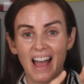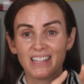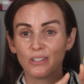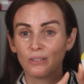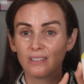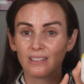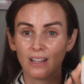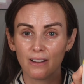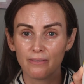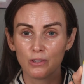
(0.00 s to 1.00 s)
I don't
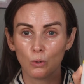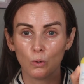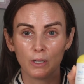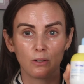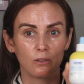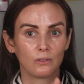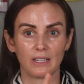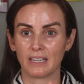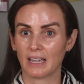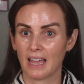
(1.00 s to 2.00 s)
love the oil,
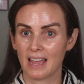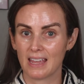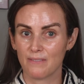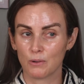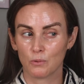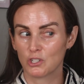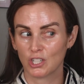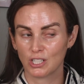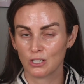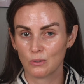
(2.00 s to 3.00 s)
like if it were
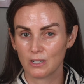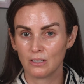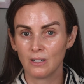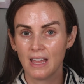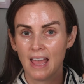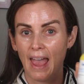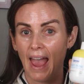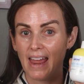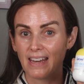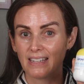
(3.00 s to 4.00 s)
just an oil,
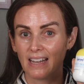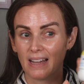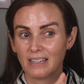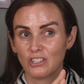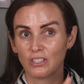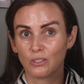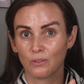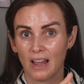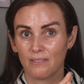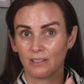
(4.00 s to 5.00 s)
and I just
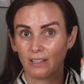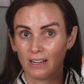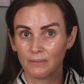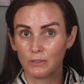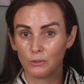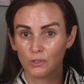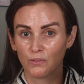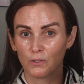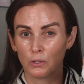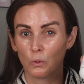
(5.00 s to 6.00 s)
don't have a lot of use
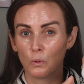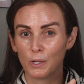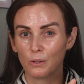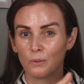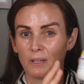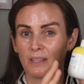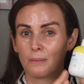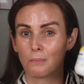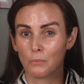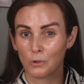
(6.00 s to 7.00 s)
for an oil in the
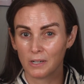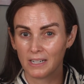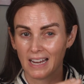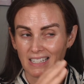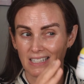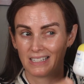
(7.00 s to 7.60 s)
morning as a